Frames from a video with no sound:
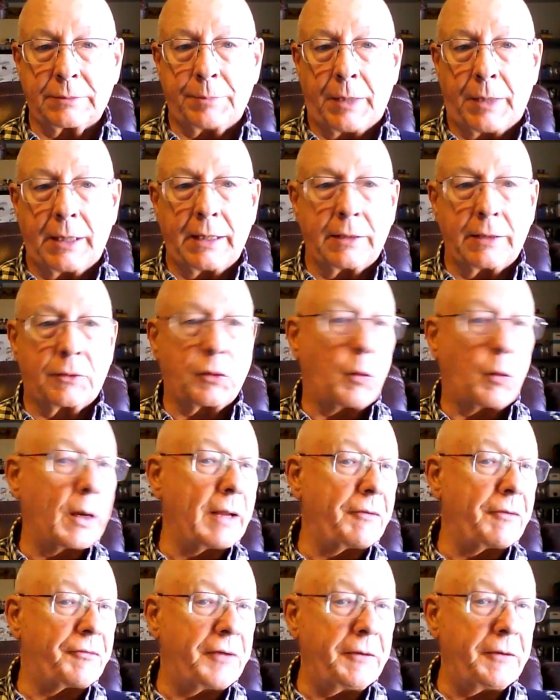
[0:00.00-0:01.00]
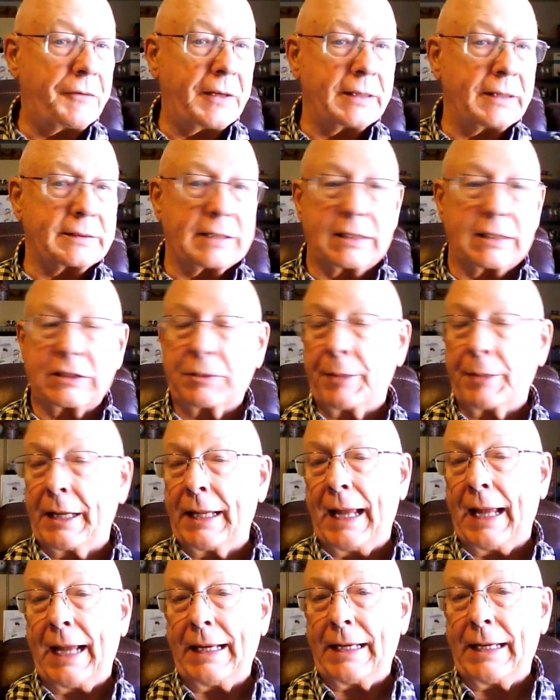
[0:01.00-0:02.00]
By 2050, it's estimated
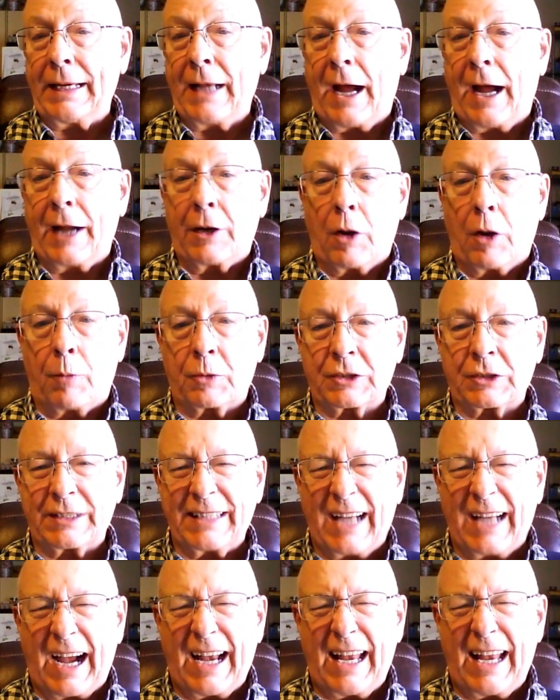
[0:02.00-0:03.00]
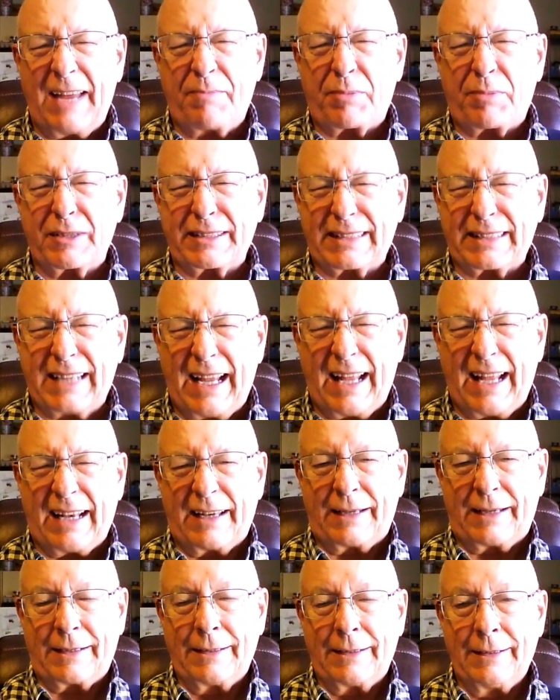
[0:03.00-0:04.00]
89, almost 90%
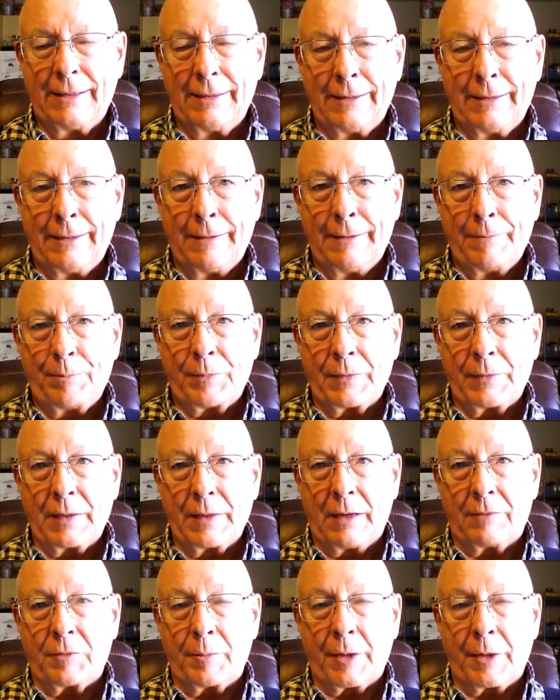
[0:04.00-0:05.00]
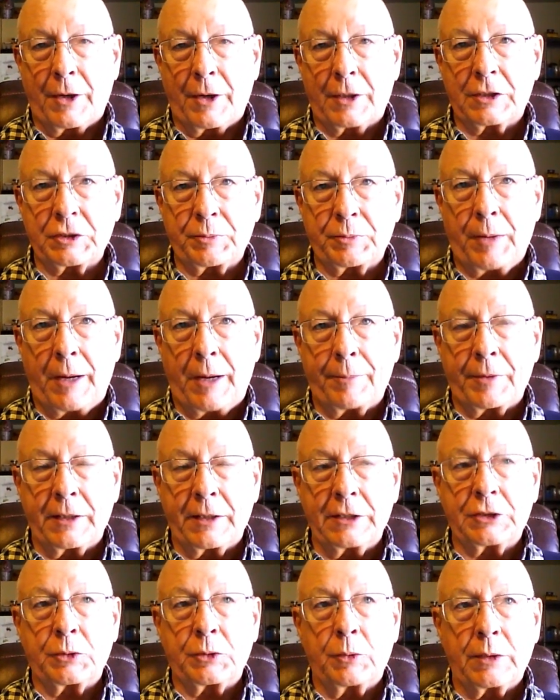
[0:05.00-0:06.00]
of America's
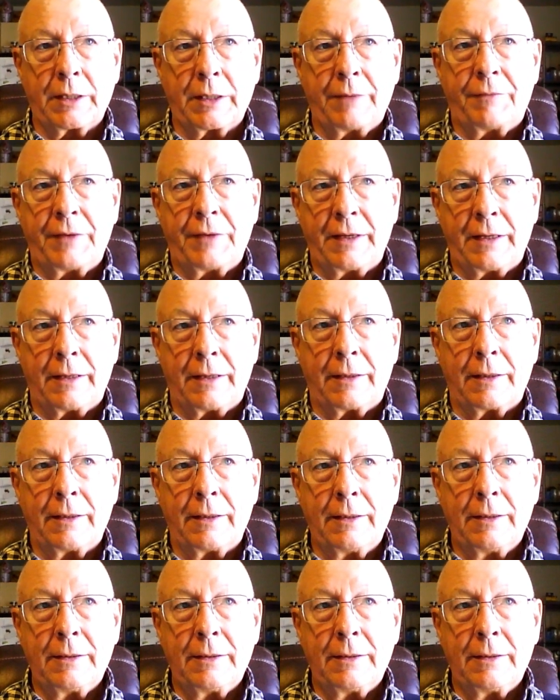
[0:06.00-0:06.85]
population will live in